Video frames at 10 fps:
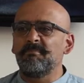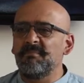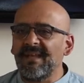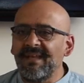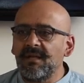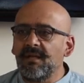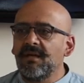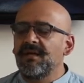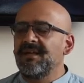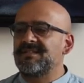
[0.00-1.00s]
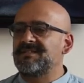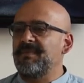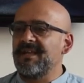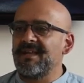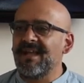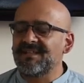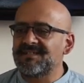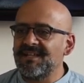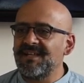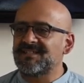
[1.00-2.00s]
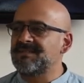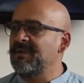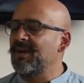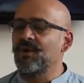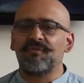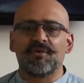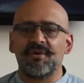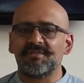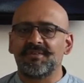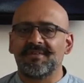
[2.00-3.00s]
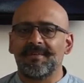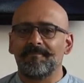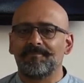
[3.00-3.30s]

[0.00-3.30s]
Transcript: mean. It's to be nasty. It's to be overcritical.